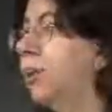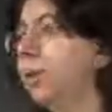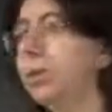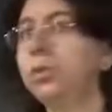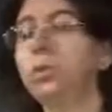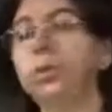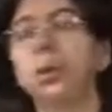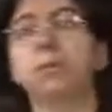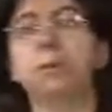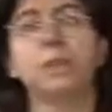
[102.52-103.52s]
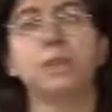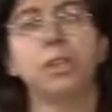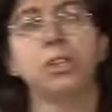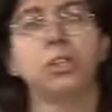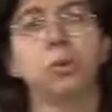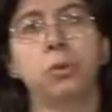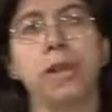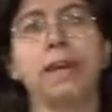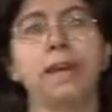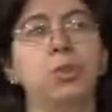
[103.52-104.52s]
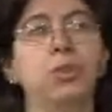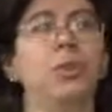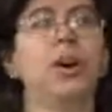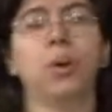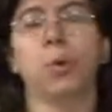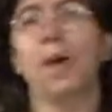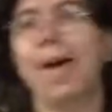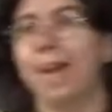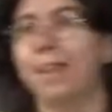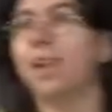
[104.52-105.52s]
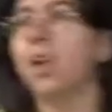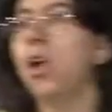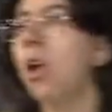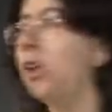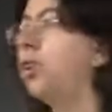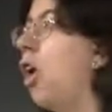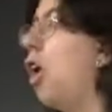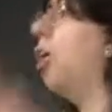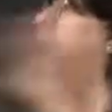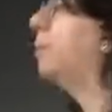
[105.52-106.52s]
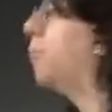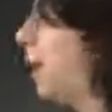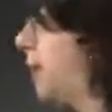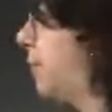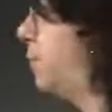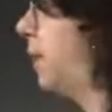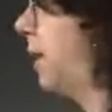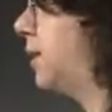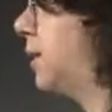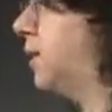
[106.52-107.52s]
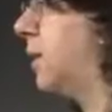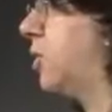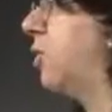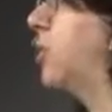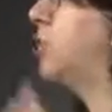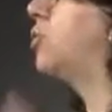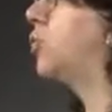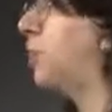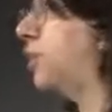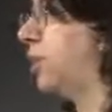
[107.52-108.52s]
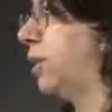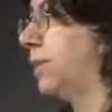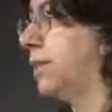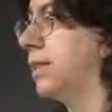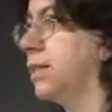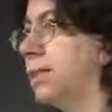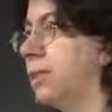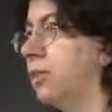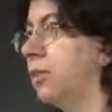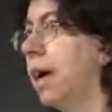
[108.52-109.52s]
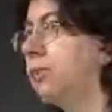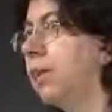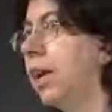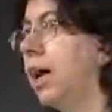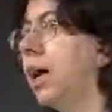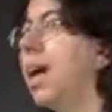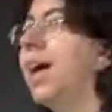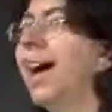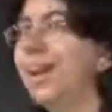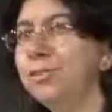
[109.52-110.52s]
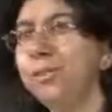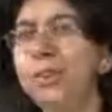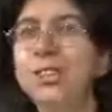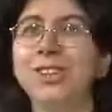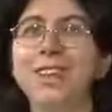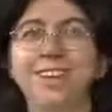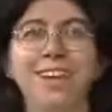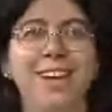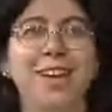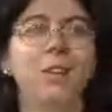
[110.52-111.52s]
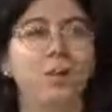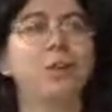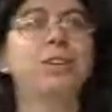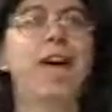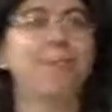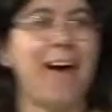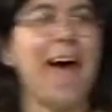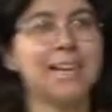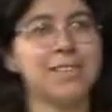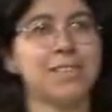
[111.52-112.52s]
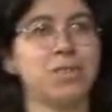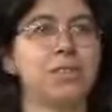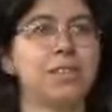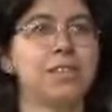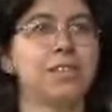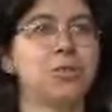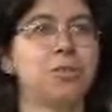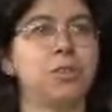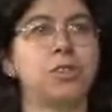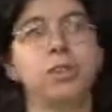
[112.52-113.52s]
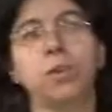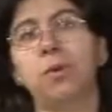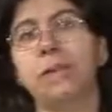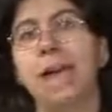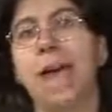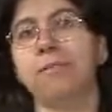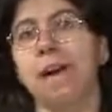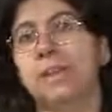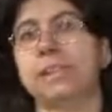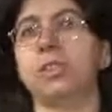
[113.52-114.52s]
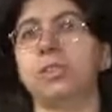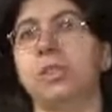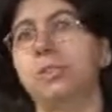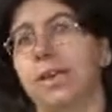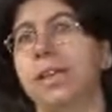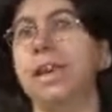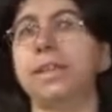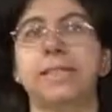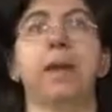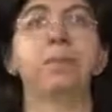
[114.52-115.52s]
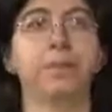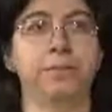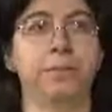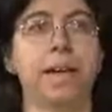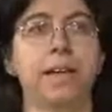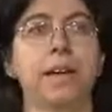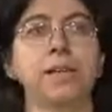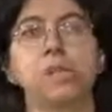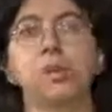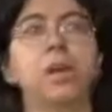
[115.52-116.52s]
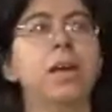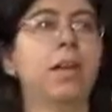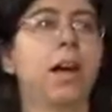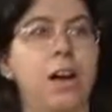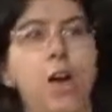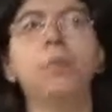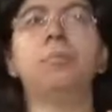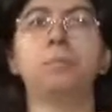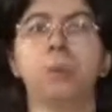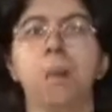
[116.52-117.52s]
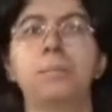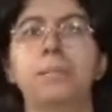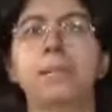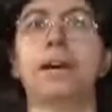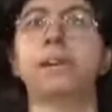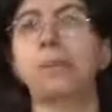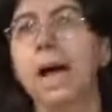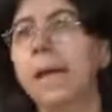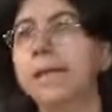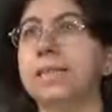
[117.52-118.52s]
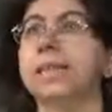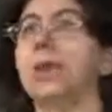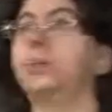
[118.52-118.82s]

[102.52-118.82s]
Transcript: when you do the optimization, you would like it to work well on all the possible instances, on the distribution of instances that are out there, Unfortunately, you don't have access to this distribution. You only have access to a finite sample of data. And so a lot of the problems that arise and that